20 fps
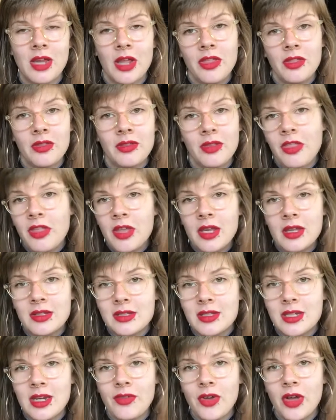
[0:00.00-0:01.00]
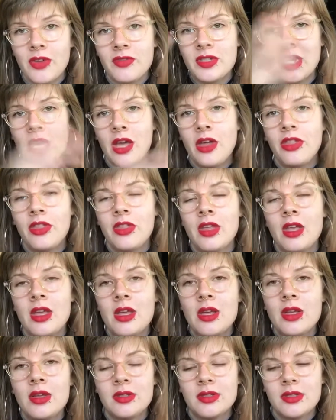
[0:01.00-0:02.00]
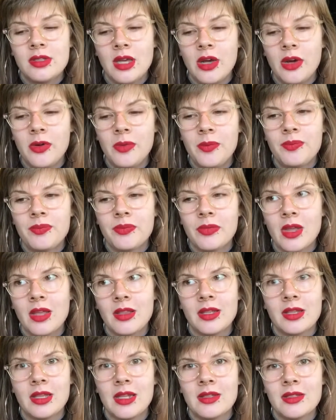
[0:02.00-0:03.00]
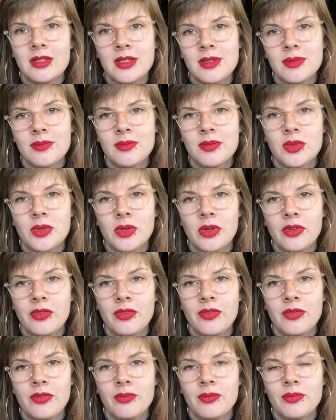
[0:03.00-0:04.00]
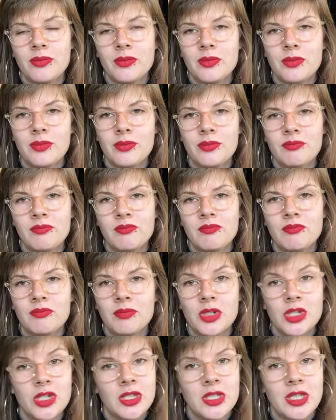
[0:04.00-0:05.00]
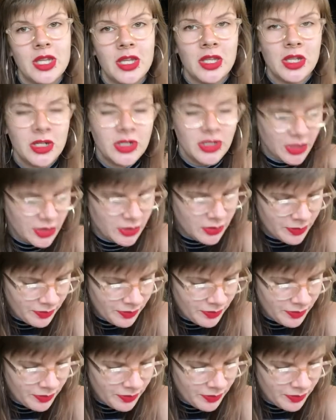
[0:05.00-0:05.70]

nothing can stave off death. So I think that's sort of what she's saying there too.